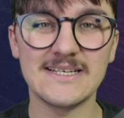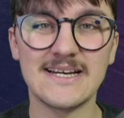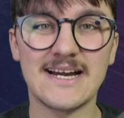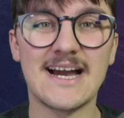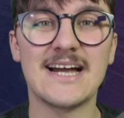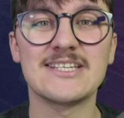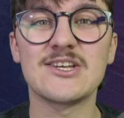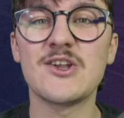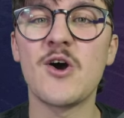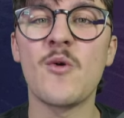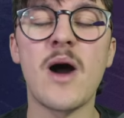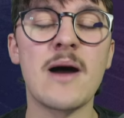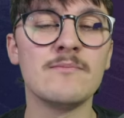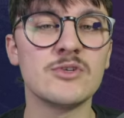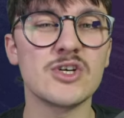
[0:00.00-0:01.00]
I don't know,
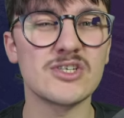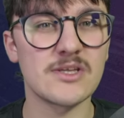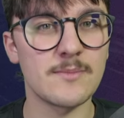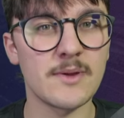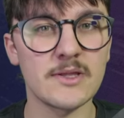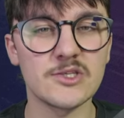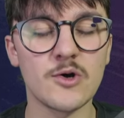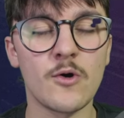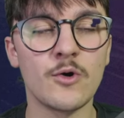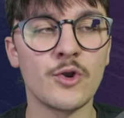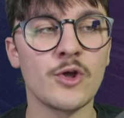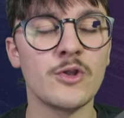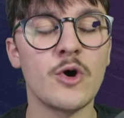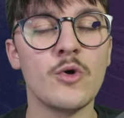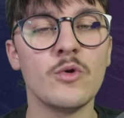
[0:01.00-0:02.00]
I'm just a bit torn
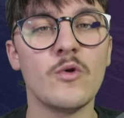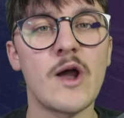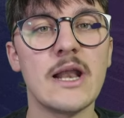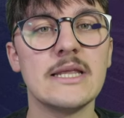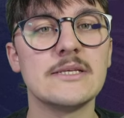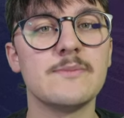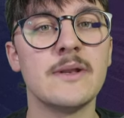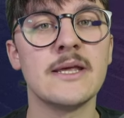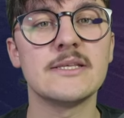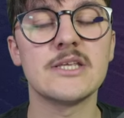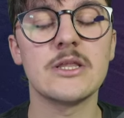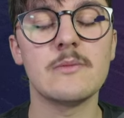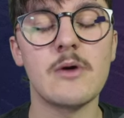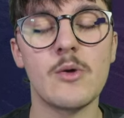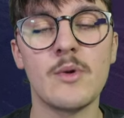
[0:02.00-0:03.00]
on O'Reilly's minutes at
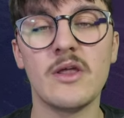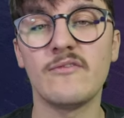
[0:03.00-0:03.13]
the moment.